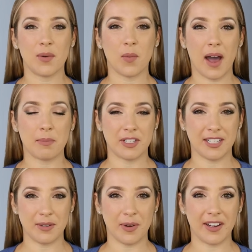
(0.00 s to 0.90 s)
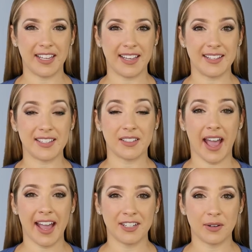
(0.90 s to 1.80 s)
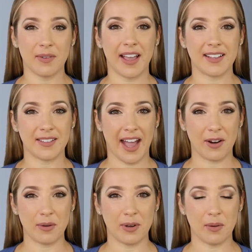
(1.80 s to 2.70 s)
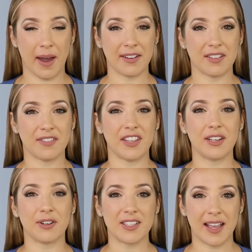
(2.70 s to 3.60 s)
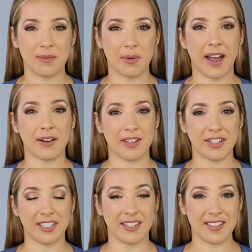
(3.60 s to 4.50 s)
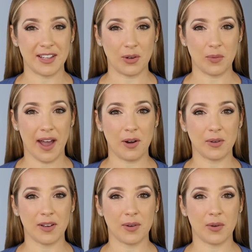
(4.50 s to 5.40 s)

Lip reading: While machine learning can slash your plant's power bill by 15% without touching a single valve?